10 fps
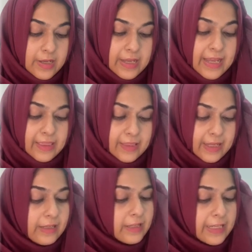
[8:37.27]
and
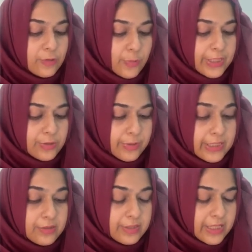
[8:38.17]
then in
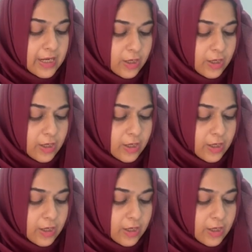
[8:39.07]
2023